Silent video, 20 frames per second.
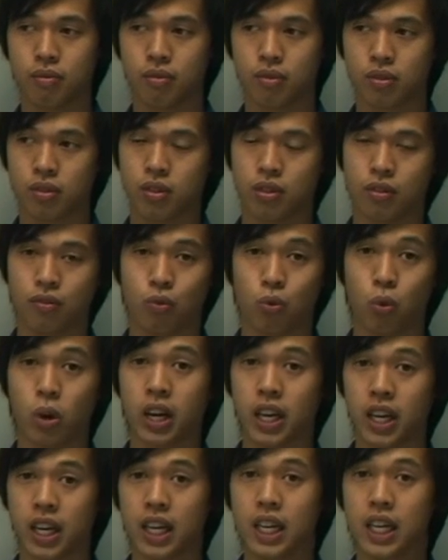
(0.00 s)
sort of
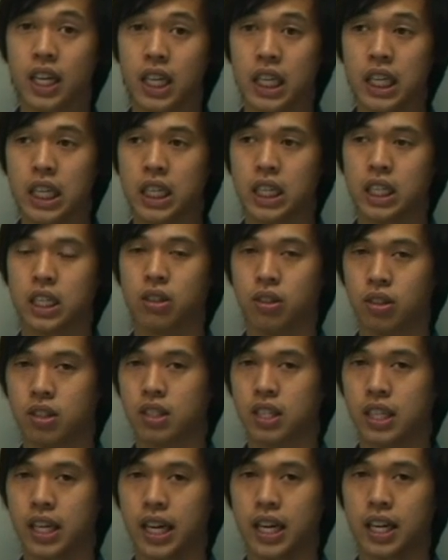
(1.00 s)
working in order
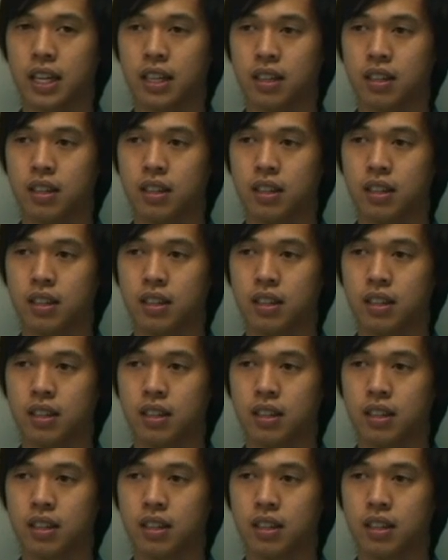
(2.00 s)
to get it